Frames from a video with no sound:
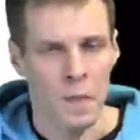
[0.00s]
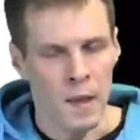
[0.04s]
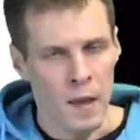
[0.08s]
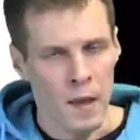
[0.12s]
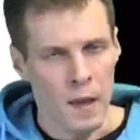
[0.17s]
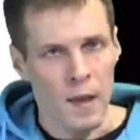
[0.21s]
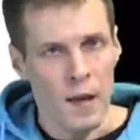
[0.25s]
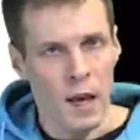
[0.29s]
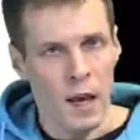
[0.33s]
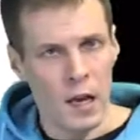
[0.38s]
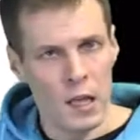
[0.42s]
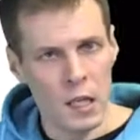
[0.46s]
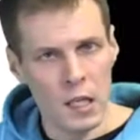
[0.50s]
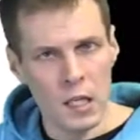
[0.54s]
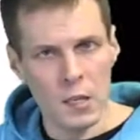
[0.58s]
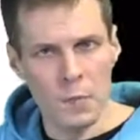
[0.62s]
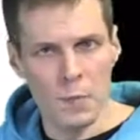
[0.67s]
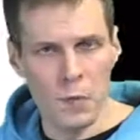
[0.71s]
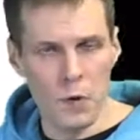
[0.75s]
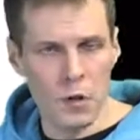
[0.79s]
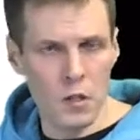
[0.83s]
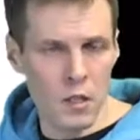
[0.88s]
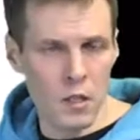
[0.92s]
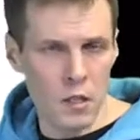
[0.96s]
And his
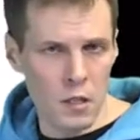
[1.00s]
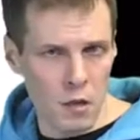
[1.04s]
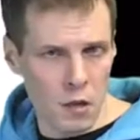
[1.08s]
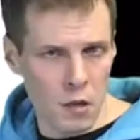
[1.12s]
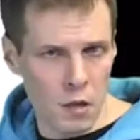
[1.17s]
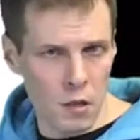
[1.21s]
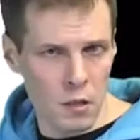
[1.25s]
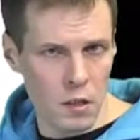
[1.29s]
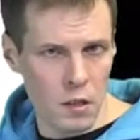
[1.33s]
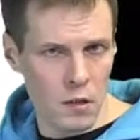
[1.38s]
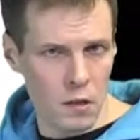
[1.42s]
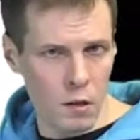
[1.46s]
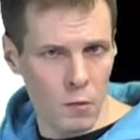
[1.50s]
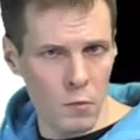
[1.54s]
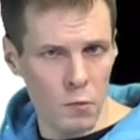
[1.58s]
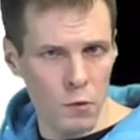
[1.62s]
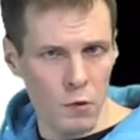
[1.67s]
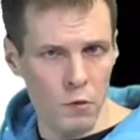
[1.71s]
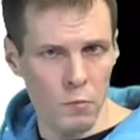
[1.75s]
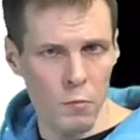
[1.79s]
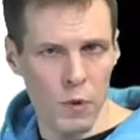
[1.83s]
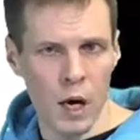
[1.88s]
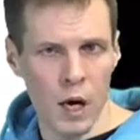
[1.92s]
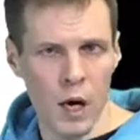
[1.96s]
position is close
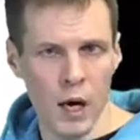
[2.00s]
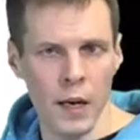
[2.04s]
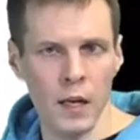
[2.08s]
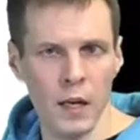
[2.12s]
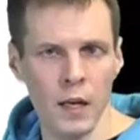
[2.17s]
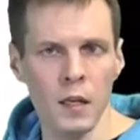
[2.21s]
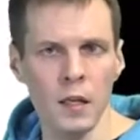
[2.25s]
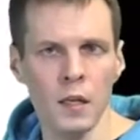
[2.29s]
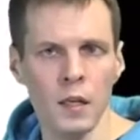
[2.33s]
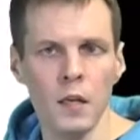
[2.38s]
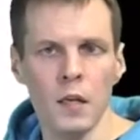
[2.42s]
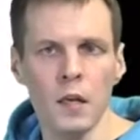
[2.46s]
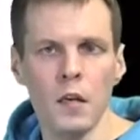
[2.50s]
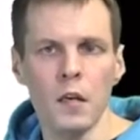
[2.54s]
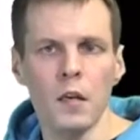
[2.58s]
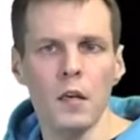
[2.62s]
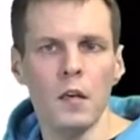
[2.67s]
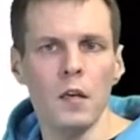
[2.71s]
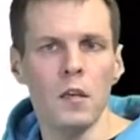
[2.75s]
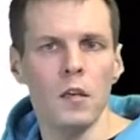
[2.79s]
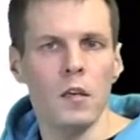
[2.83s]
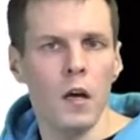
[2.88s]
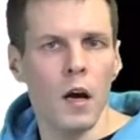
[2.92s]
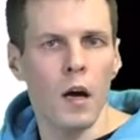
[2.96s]
to mine.
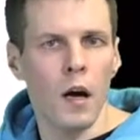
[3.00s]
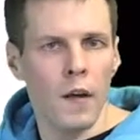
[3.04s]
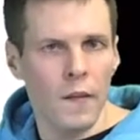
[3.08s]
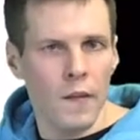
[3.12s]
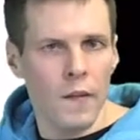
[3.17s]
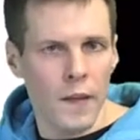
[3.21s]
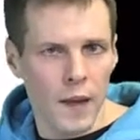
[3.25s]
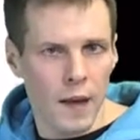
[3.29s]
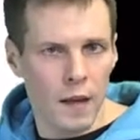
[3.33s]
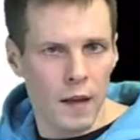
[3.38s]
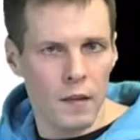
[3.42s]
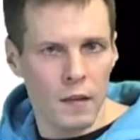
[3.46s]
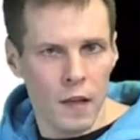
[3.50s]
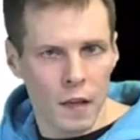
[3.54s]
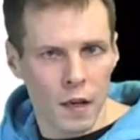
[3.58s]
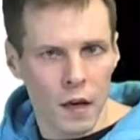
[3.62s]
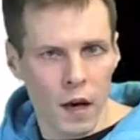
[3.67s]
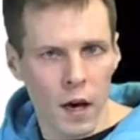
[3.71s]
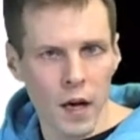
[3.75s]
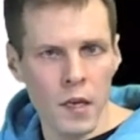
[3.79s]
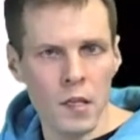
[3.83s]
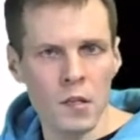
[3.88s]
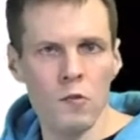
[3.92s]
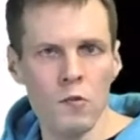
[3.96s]
The
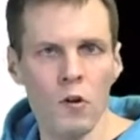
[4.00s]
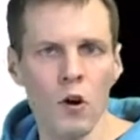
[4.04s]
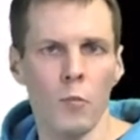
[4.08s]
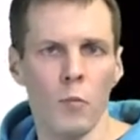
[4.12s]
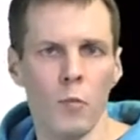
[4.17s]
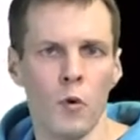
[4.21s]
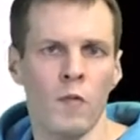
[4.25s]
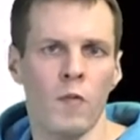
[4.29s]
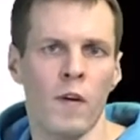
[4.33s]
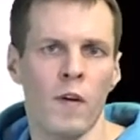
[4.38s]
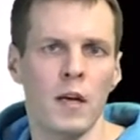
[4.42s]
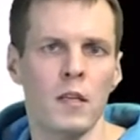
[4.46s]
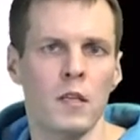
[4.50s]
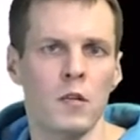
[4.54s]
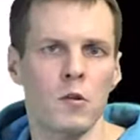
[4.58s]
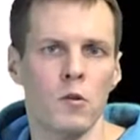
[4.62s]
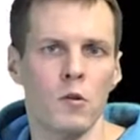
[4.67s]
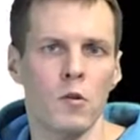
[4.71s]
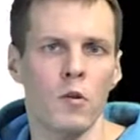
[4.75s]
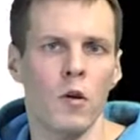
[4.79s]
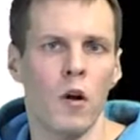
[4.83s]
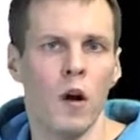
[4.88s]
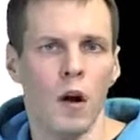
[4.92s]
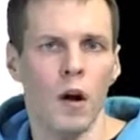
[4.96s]
chi-square provides
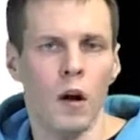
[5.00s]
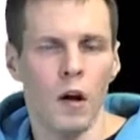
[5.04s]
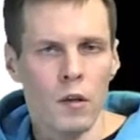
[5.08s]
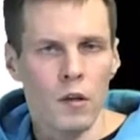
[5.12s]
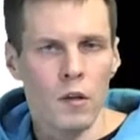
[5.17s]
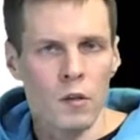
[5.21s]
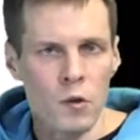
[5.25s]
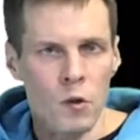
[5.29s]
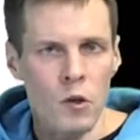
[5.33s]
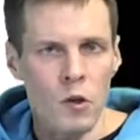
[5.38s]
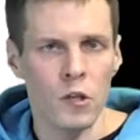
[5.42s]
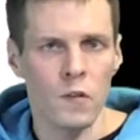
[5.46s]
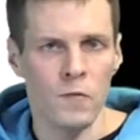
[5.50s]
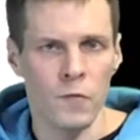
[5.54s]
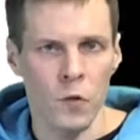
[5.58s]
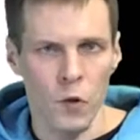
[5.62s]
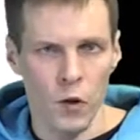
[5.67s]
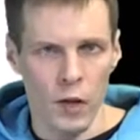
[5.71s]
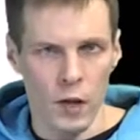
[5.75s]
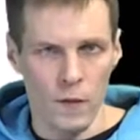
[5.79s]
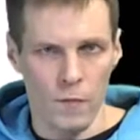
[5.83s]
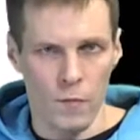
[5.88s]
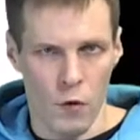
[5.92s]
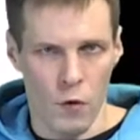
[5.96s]
you useful
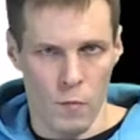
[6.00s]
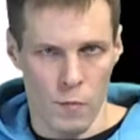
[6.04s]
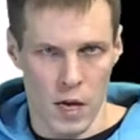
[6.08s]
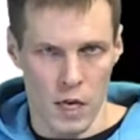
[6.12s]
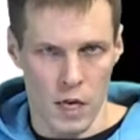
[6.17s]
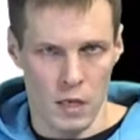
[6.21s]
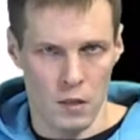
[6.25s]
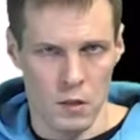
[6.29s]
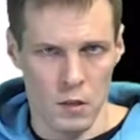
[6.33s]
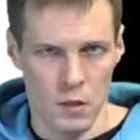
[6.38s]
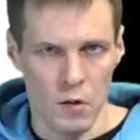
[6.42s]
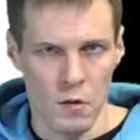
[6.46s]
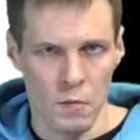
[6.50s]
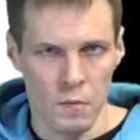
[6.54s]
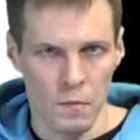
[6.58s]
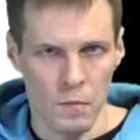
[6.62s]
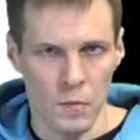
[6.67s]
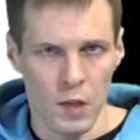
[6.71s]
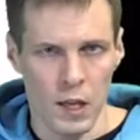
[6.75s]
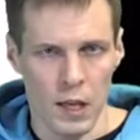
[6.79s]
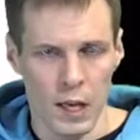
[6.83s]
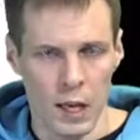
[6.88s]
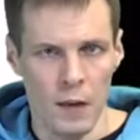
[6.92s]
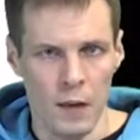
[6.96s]
information.
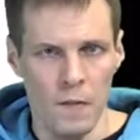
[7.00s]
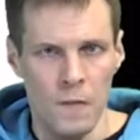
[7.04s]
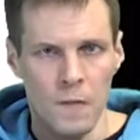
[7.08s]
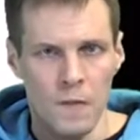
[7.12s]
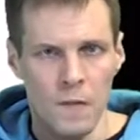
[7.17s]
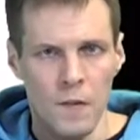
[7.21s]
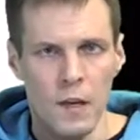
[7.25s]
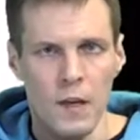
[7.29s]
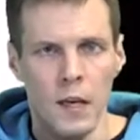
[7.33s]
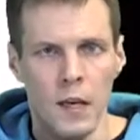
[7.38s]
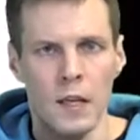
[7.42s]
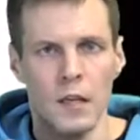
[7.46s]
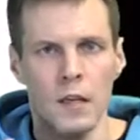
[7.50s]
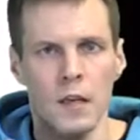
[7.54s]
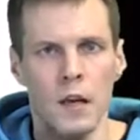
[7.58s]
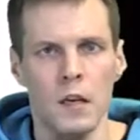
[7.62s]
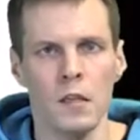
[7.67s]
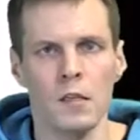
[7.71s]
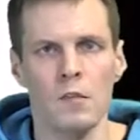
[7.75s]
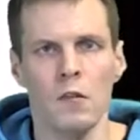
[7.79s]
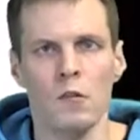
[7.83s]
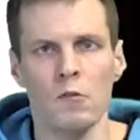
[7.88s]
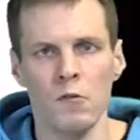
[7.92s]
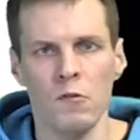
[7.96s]
If it
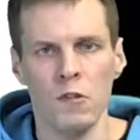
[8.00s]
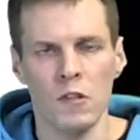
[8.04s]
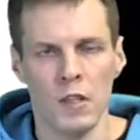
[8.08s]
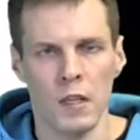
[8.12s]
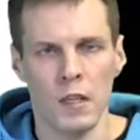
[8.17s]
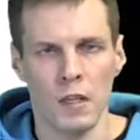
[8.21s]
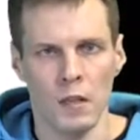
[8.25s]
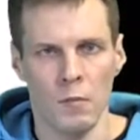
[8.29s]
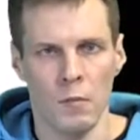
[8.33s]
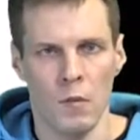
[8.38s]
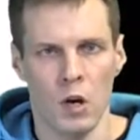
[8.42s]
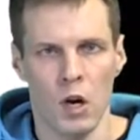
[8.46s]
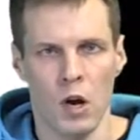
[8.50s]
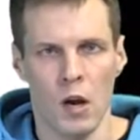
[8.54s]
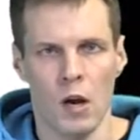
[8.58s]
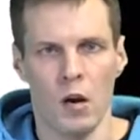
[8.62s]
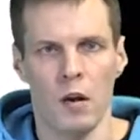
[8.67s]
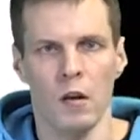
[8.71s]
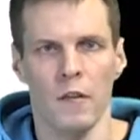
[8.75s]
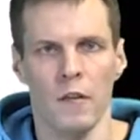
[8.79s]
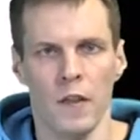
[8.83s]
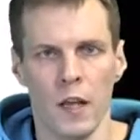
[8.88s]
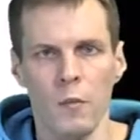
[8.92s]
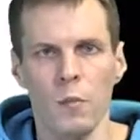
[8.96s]
does not reject the
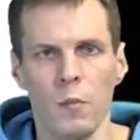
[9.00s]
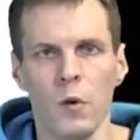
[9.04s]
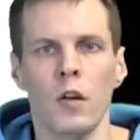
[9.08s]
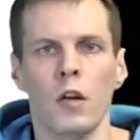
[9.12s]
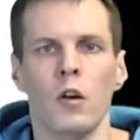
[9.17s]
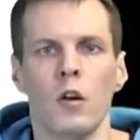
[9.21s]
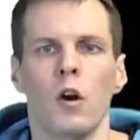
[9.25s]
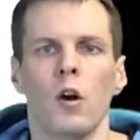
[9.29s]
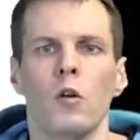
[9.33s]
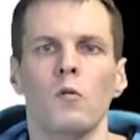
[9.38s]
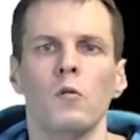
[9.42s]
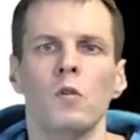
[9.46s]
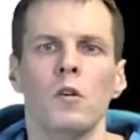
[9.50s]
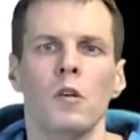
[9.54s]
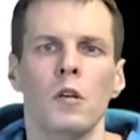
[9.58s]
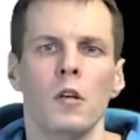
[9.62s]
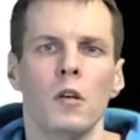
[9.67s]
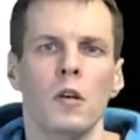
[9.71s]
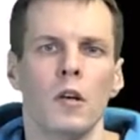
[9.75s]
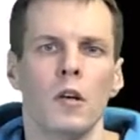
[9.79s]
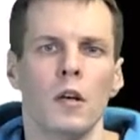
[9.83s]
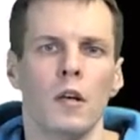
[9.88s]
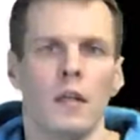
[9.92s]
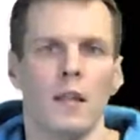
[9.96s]
model, then we know
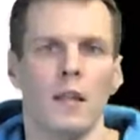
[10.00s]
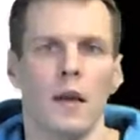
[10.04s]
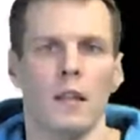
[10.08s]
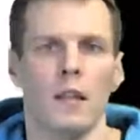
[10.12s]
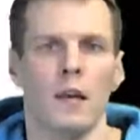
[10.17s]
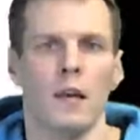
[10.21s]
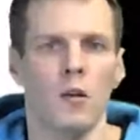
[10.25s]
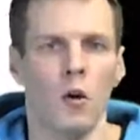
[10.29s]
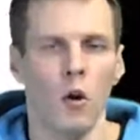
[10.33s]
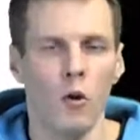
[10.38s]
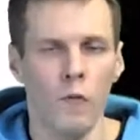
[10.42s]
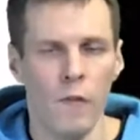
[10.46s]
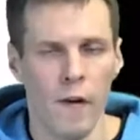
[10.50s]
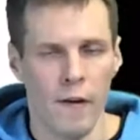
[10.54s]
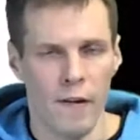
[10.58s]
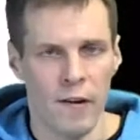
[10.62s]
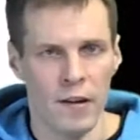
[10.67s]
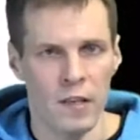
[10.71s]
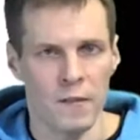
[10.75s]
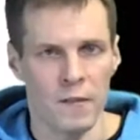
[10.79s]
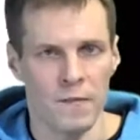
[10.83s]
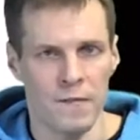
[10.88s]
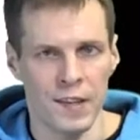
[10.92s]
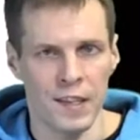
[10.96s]
that the
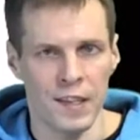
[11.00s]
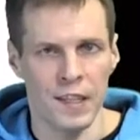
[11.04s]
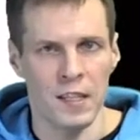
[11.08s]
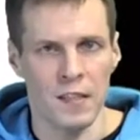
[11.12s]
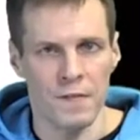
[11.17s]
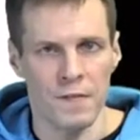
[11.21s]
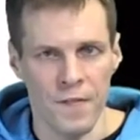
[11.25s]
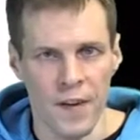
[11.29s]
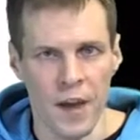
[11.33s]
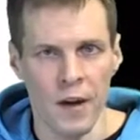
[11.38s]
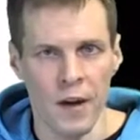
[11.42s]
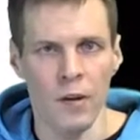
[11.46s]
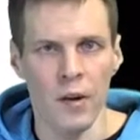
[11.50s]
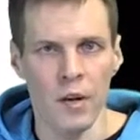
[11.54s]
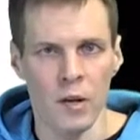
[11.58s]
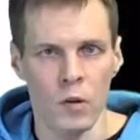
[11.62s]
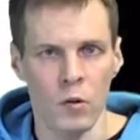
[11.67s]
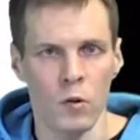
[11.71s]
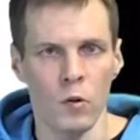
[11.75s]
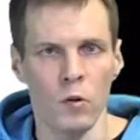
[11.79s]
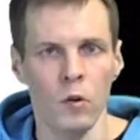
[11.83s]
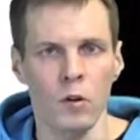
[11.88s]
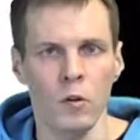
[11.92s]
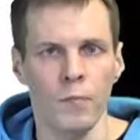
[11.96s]
covariance fit is very
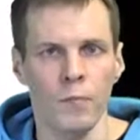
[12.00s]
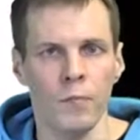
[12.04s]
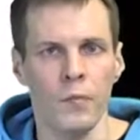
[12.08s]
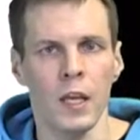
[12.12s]
good.